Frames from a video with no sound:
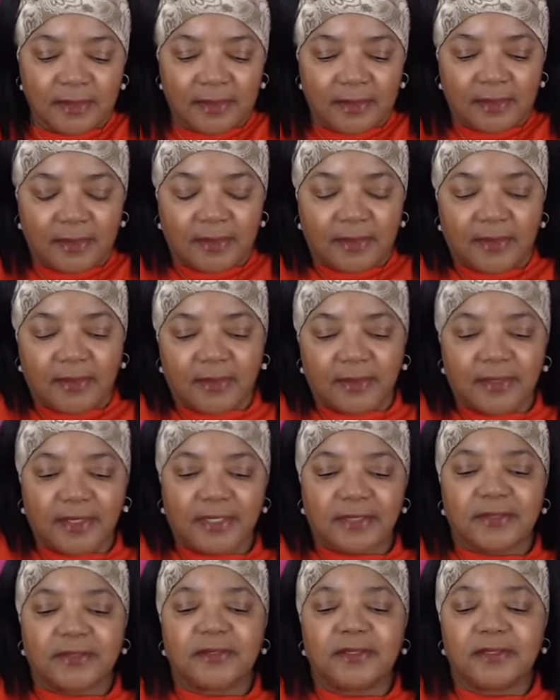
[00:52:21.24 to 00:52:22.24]
uh,
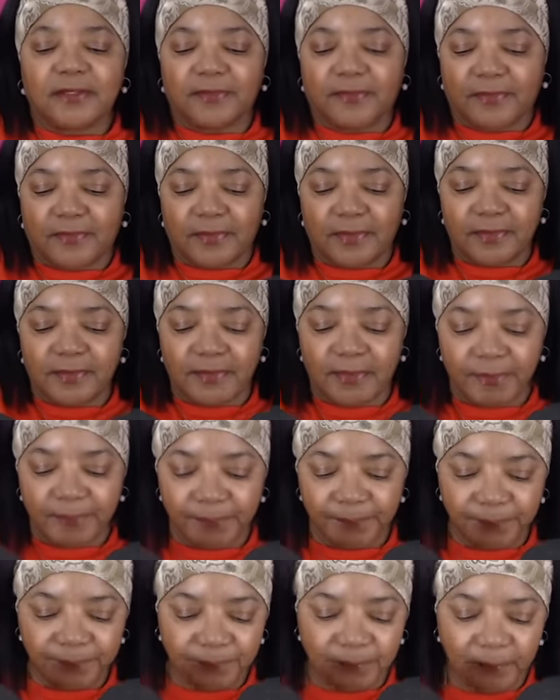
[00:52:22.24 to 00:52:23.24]
that's different,
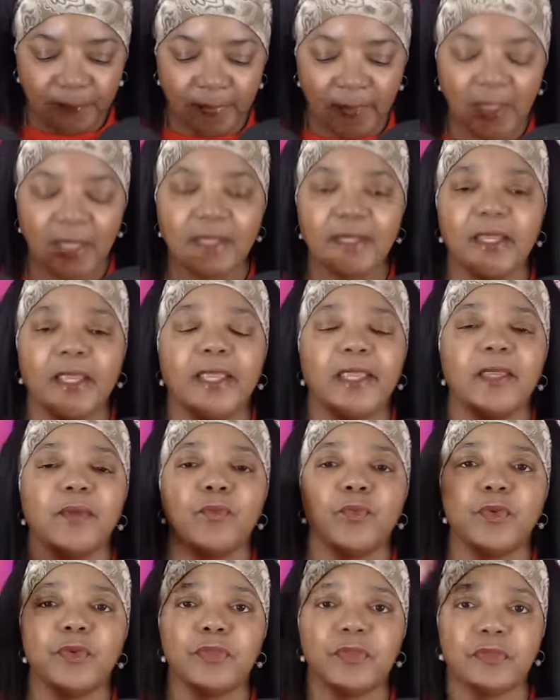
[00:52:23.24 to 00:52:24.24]
it
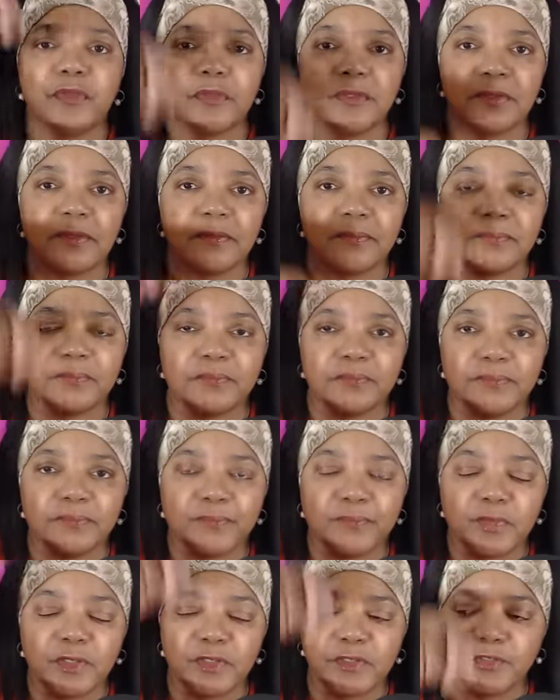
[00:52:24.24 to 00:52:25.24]
came with the
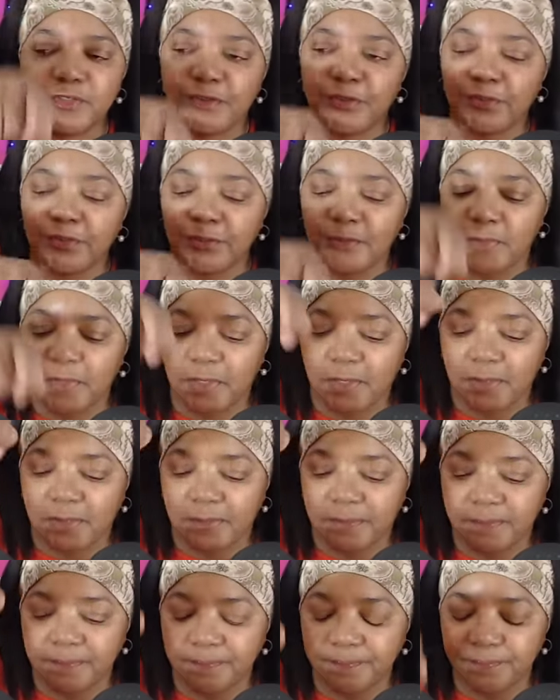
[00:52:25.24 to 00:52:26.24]
the two
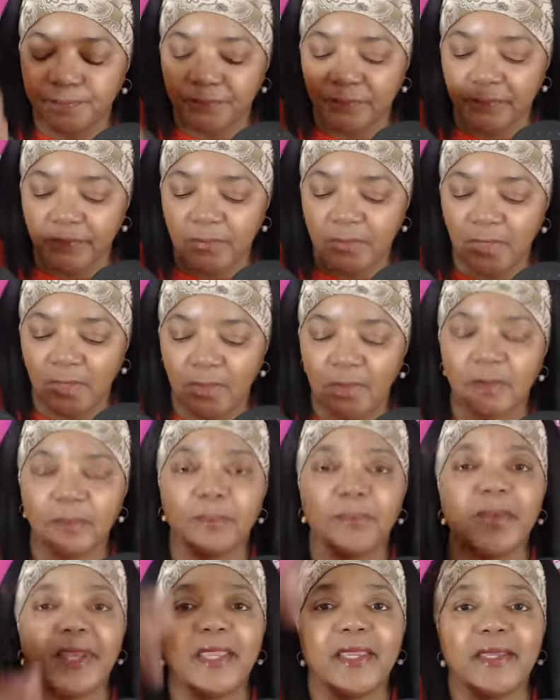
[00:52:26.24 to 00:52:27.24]
um,
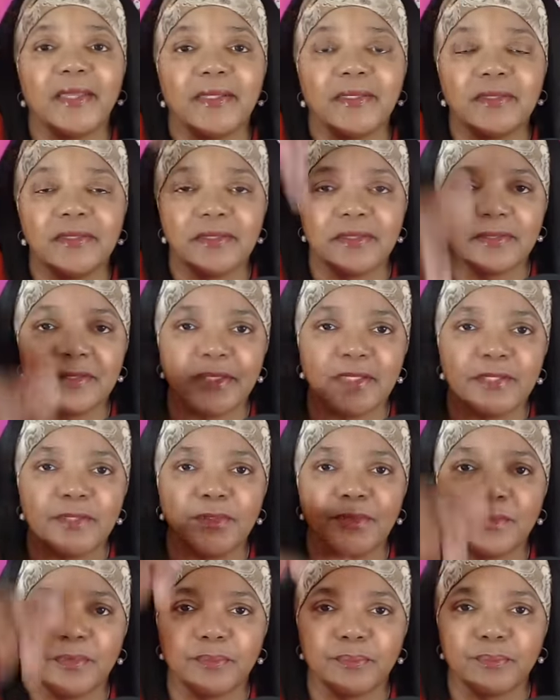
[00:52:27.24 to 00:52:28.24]
bands that
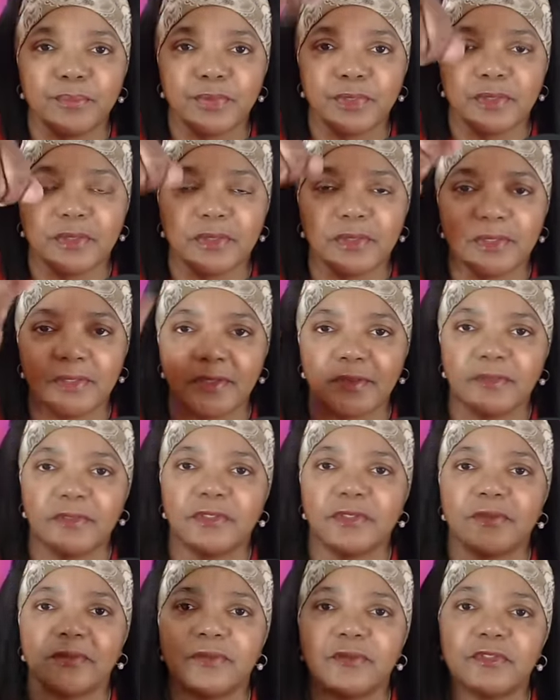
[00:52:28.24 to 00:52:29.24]
you can put on
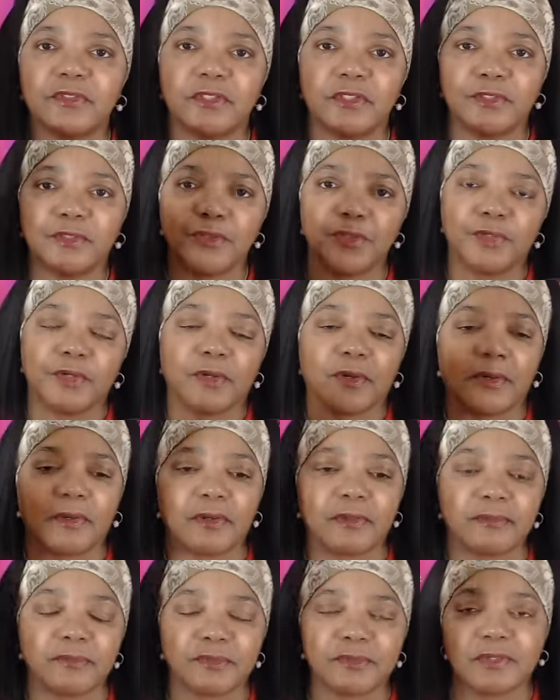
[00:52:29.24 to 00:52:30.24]
and to do your
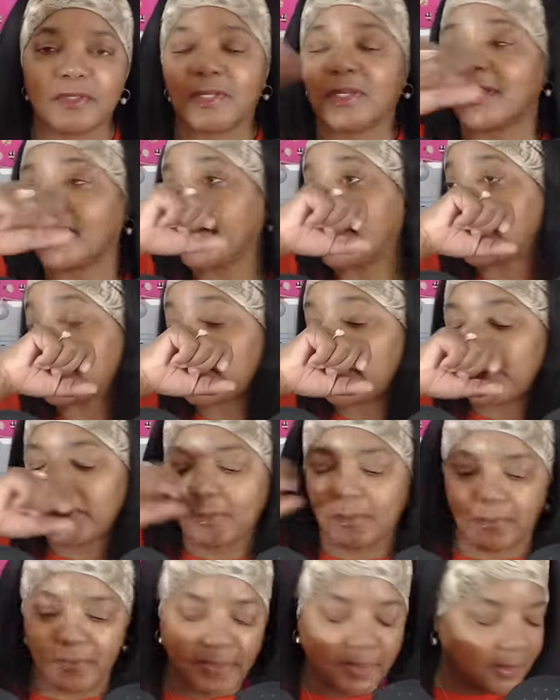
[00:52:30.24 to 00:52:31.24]
arms with. I can't
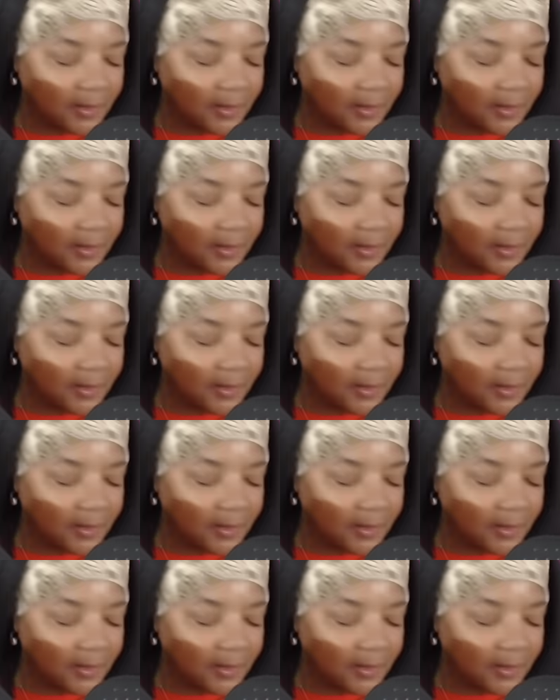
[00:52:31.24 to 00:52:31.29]
talk right